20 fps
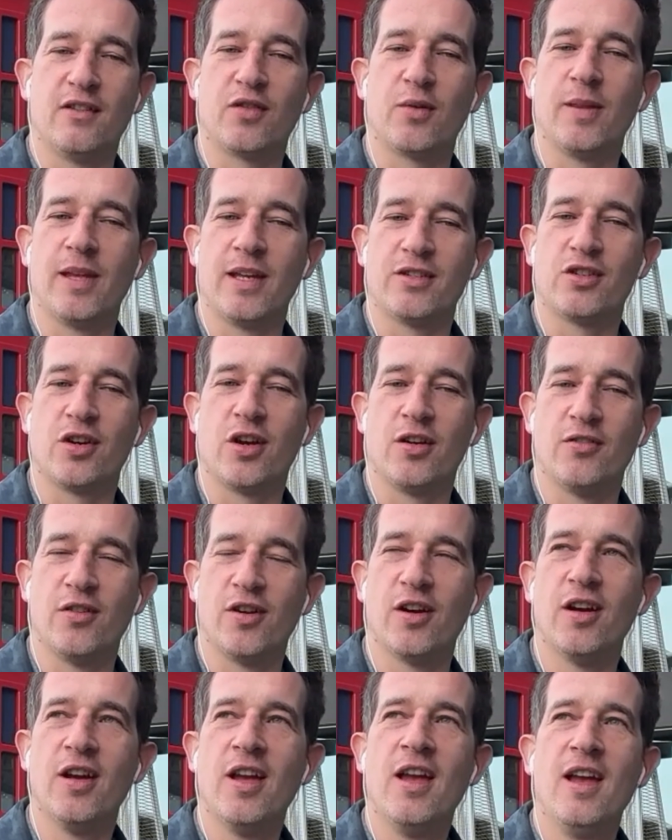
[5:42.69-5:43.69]
from that
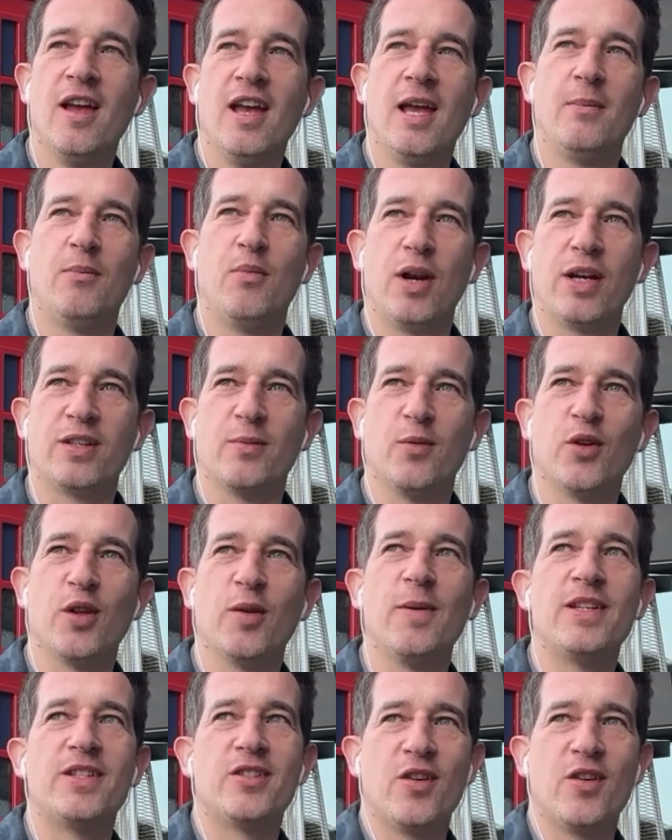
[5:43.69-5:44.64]
genre and breaks the mold a bit.